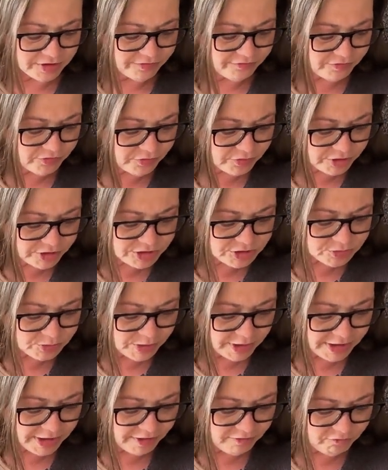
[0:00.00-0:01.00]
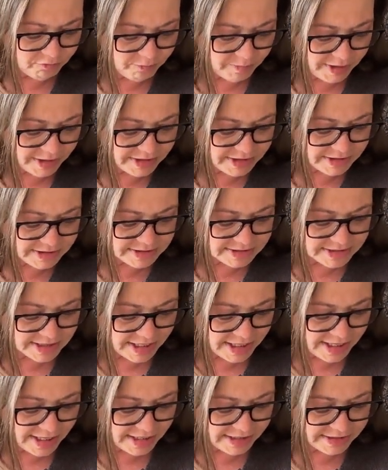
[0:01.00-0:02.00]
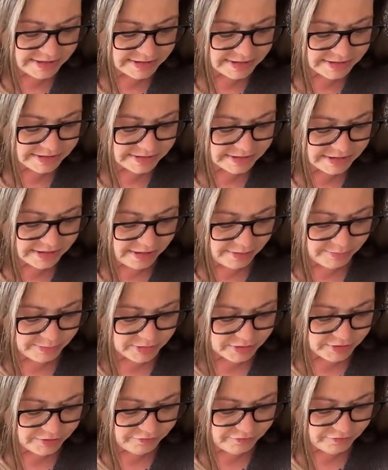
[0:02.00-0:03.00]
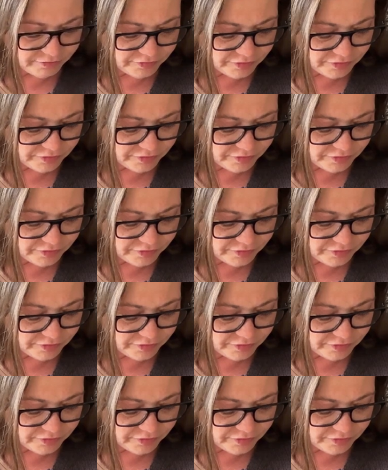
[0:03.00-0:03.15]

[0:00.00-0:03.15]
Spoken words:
Of course, when I've made this, I had a couple of